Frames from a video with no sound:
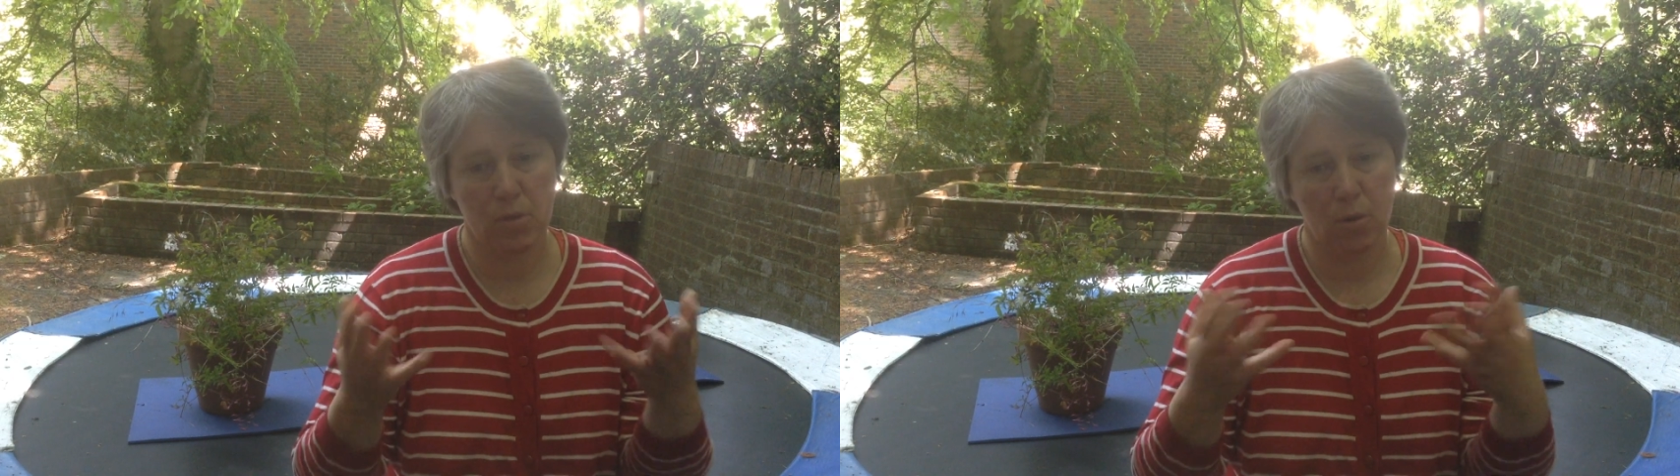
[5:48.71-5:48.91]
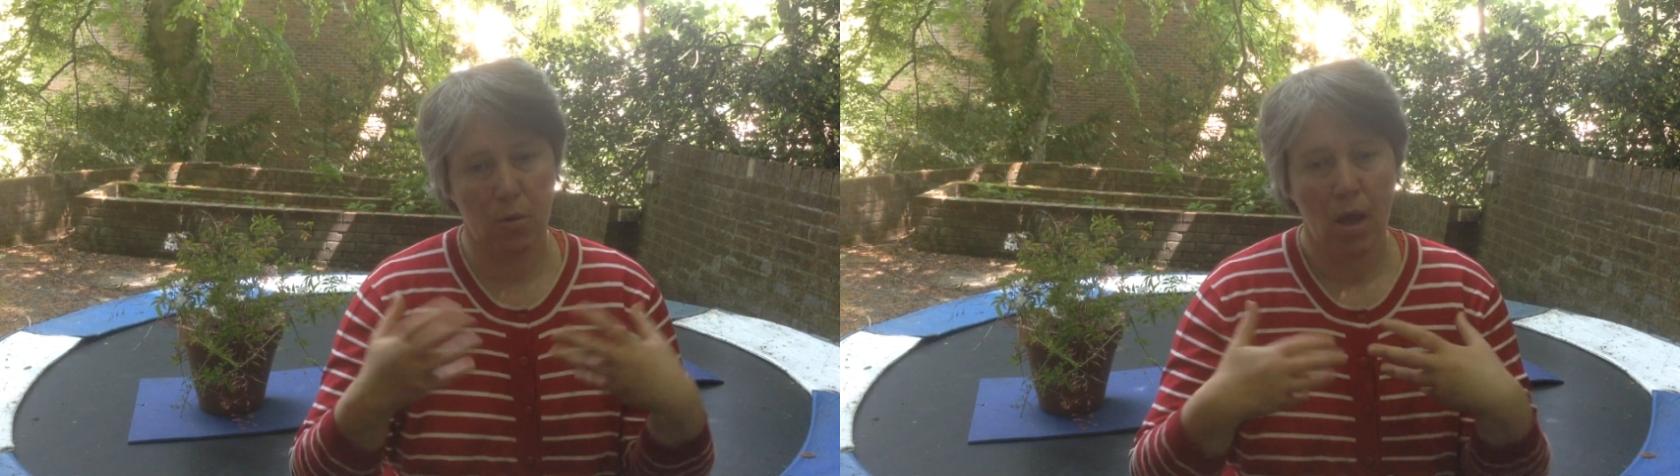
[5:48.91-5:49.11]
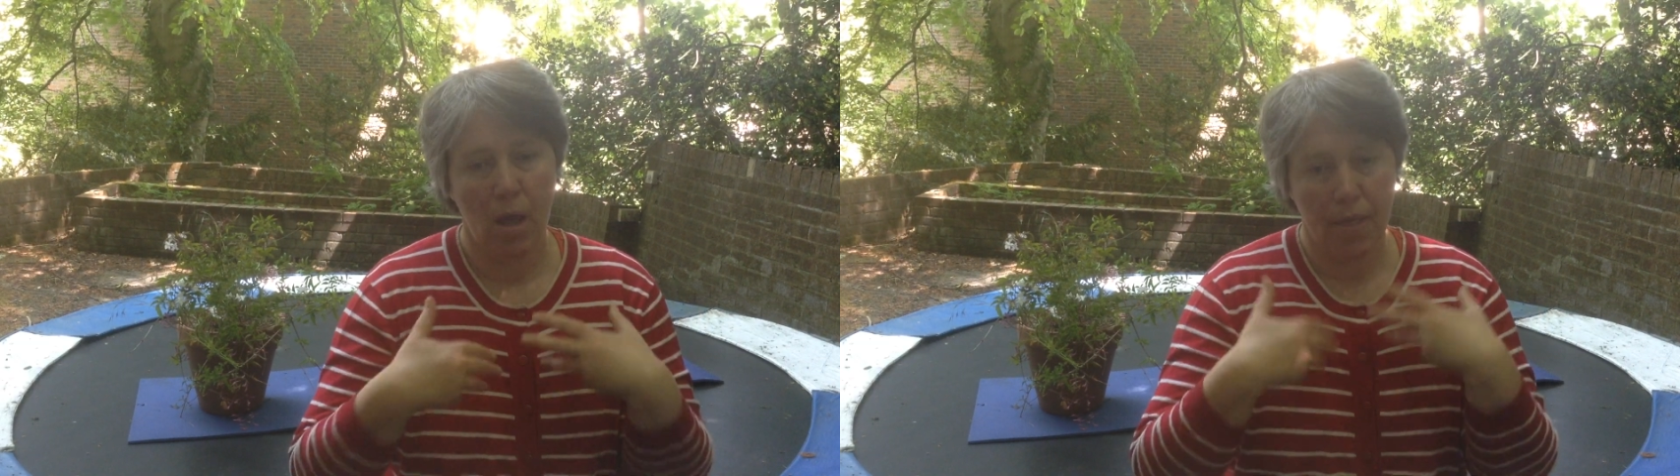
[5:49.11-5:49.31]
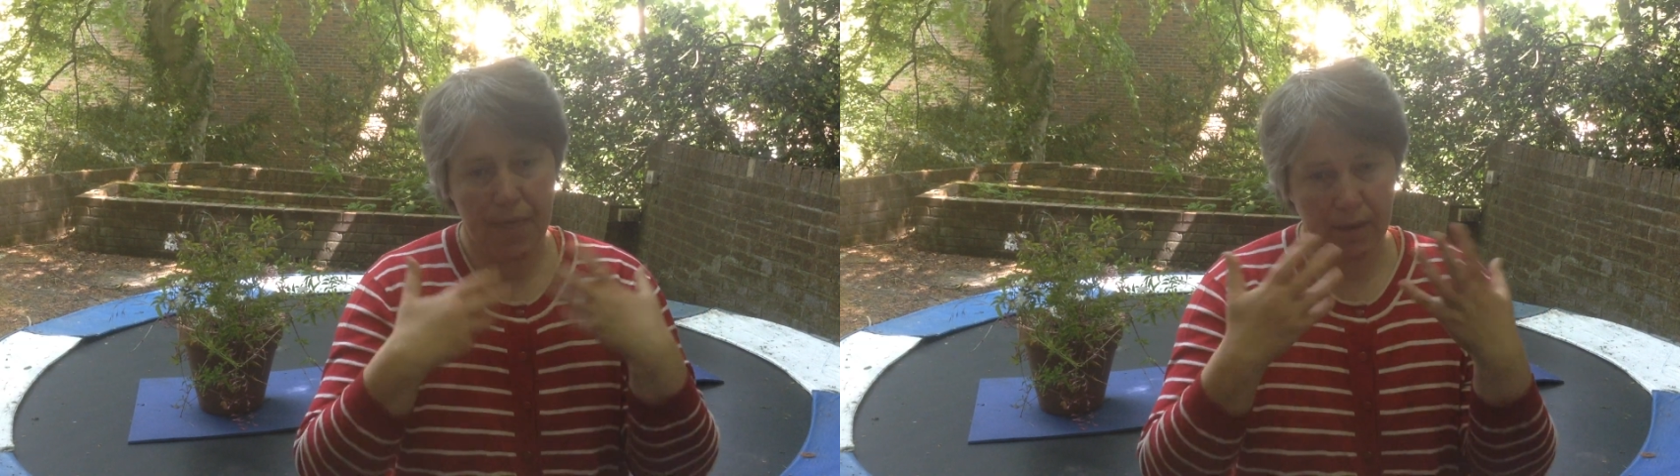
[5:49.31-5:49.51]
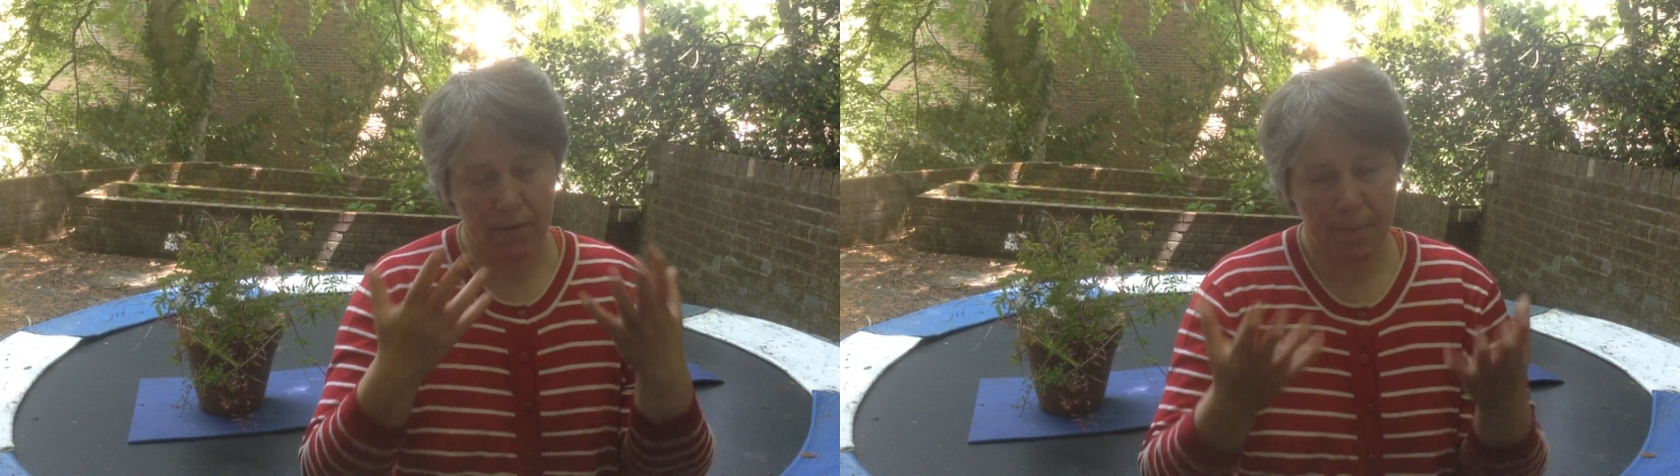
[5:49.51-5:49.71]
So
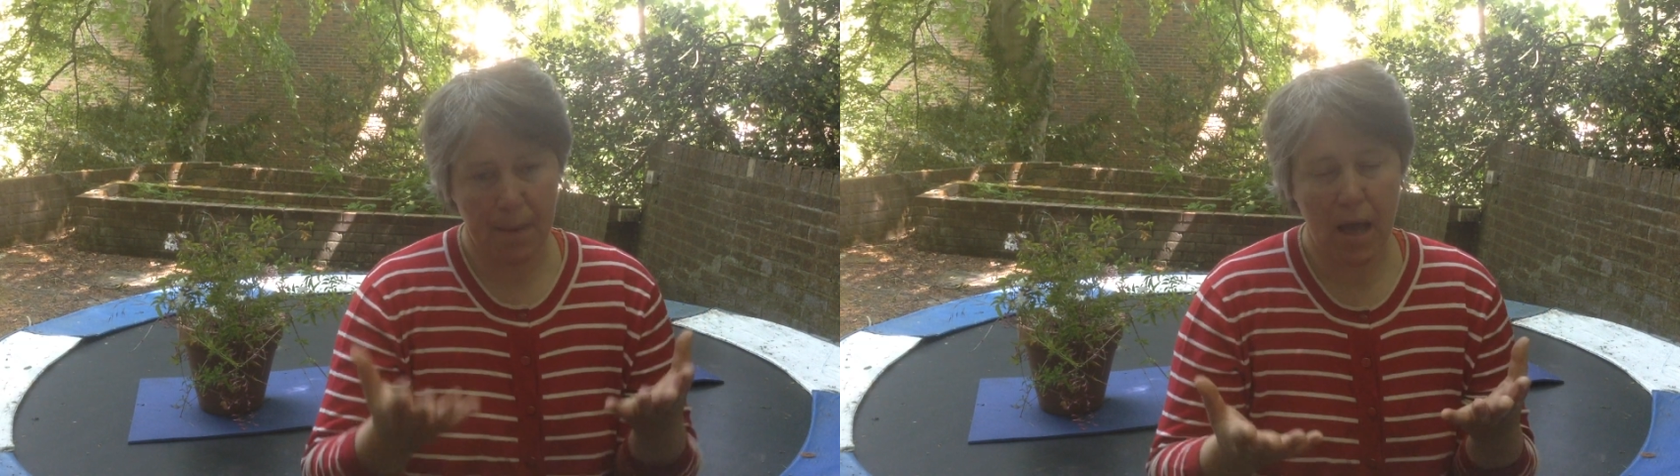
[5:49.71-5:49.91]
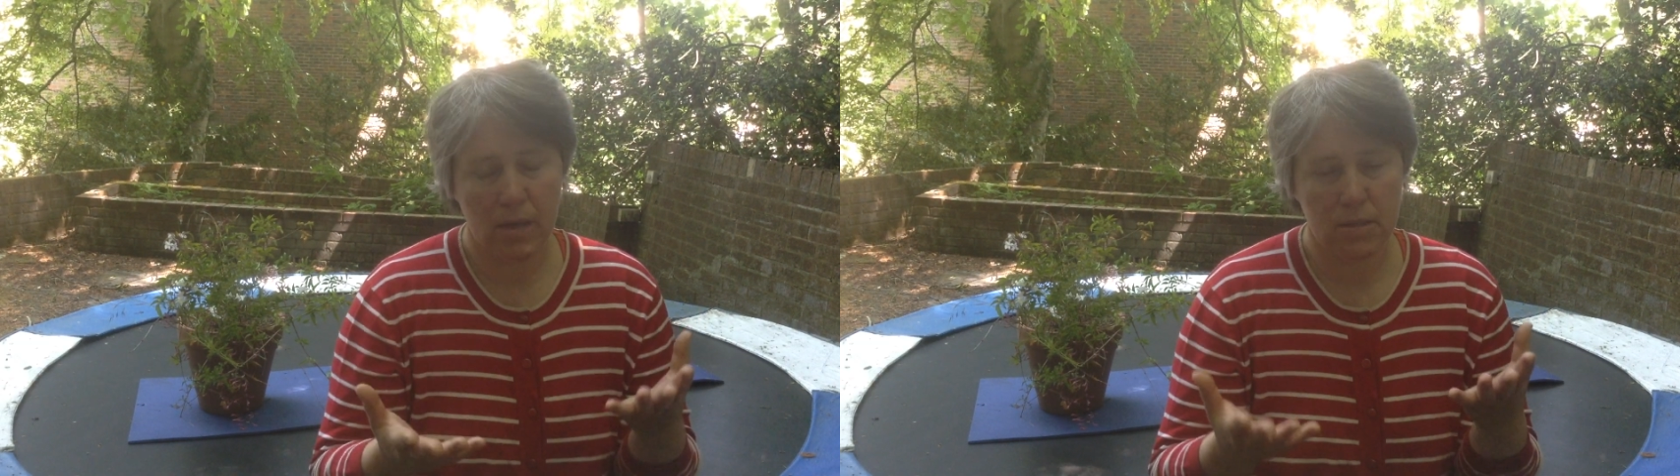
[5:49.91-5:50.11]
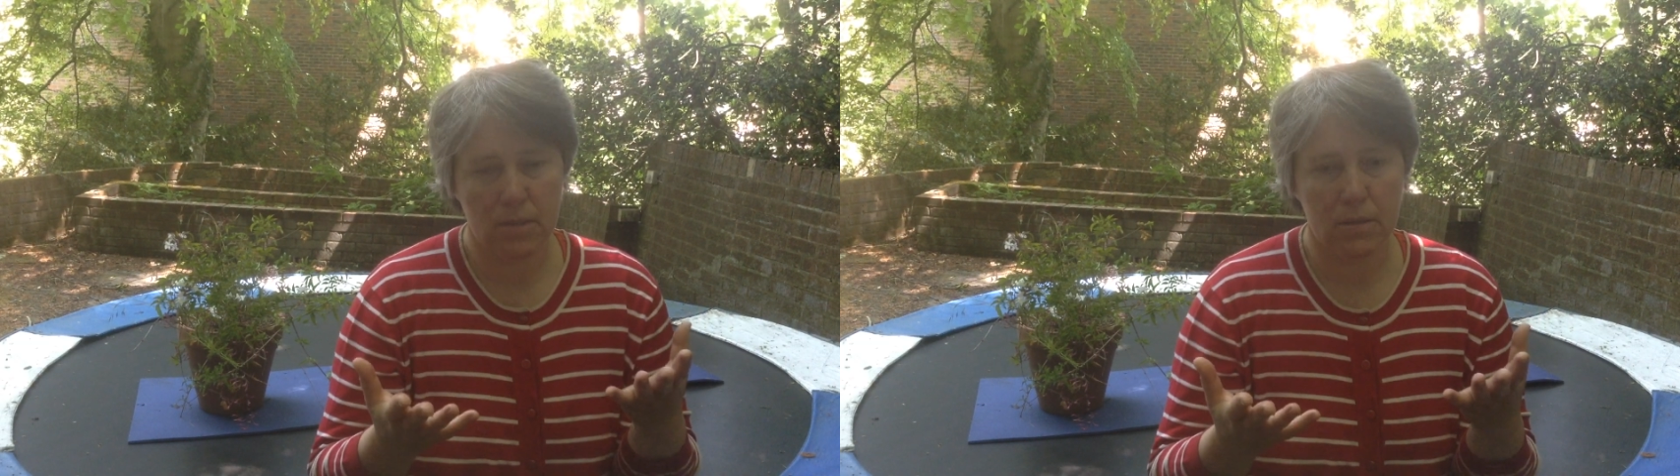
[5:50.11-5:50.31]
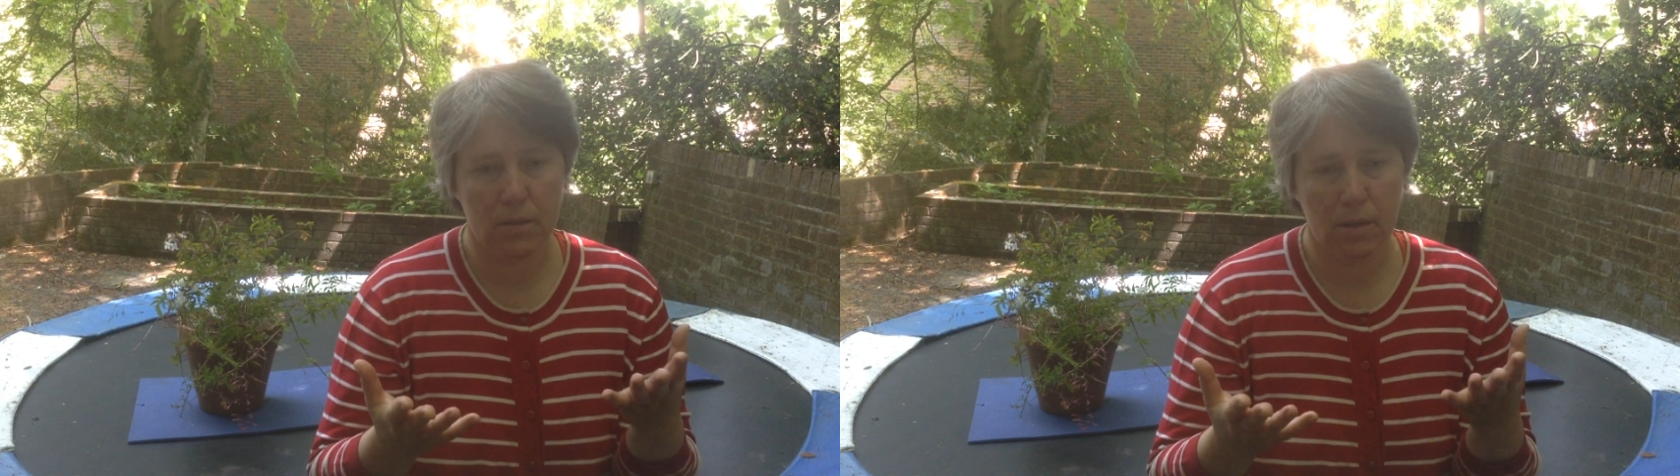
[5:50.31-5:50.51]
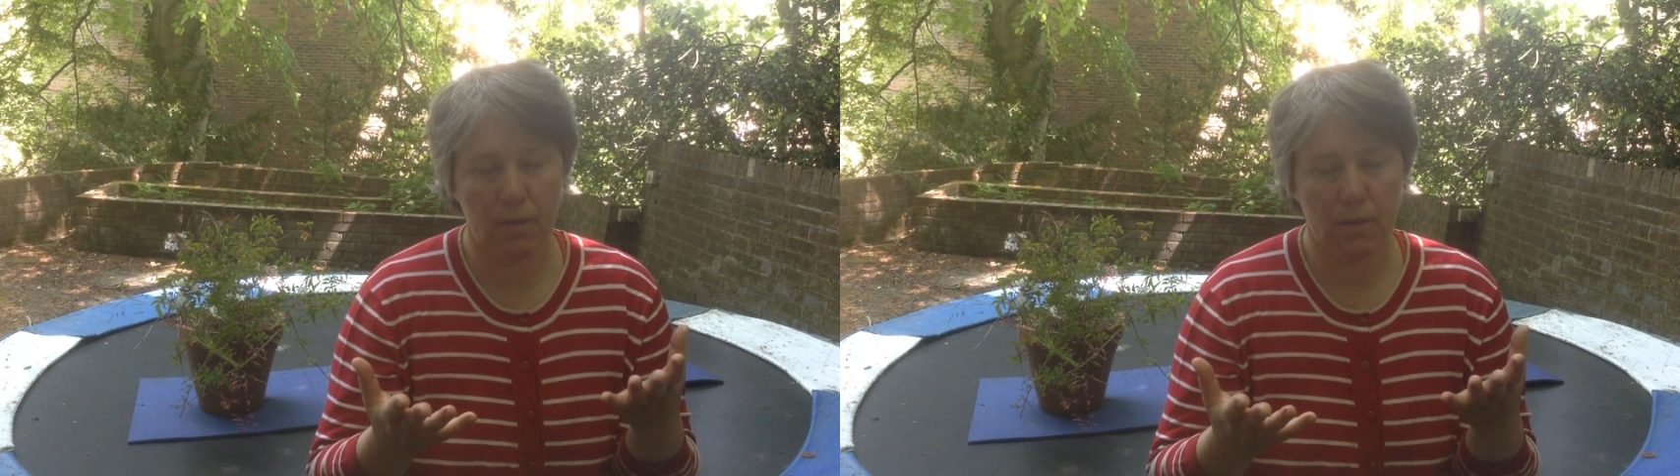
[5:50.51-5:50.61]
think of the person